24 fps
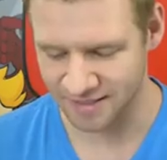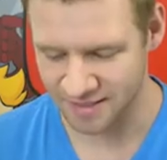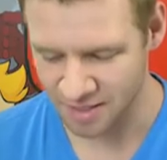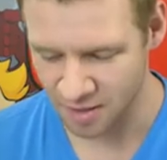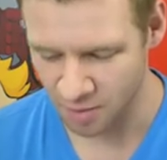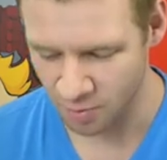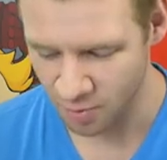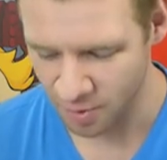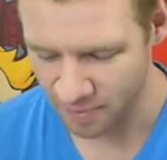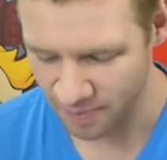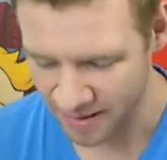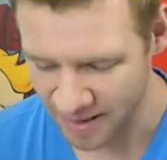It's
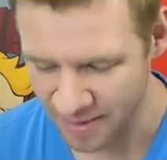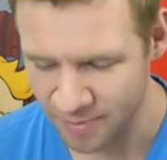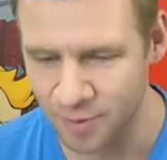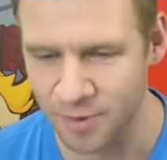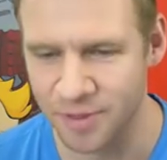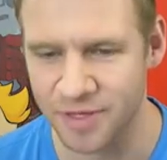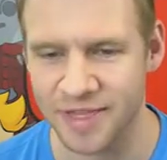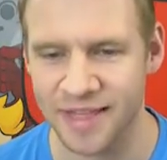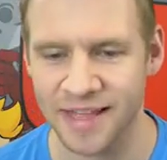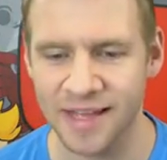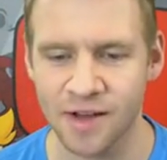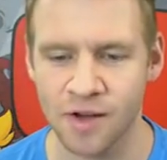not what people
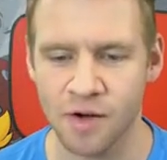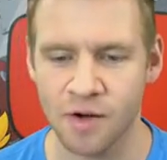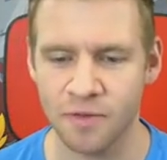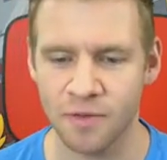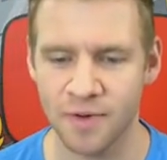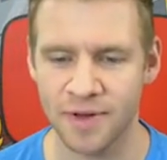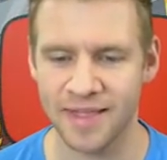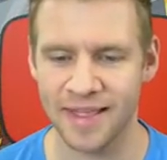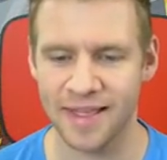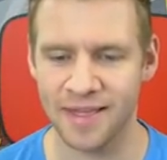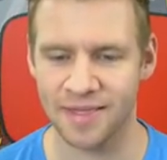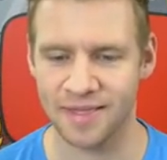think of
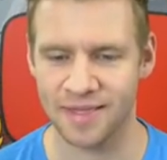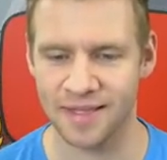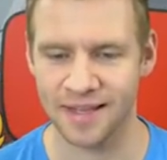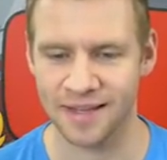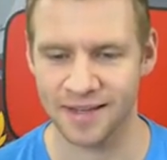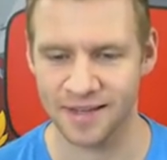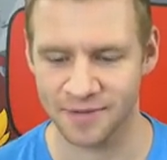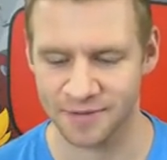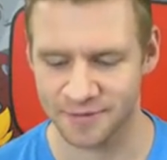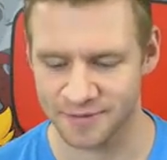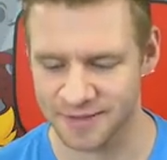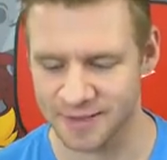when they
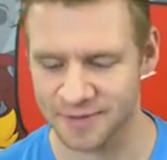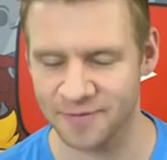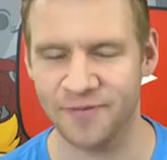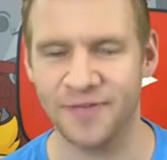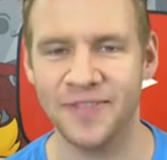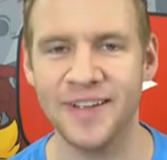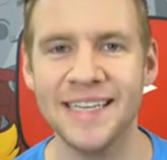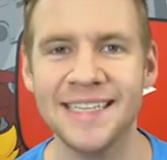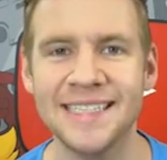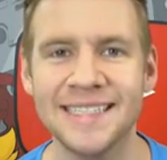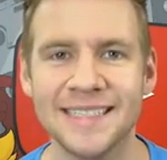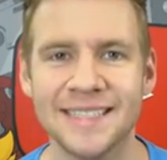think of
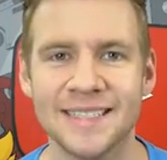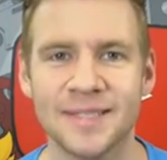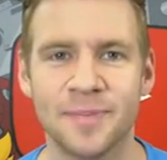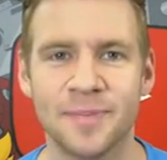fidget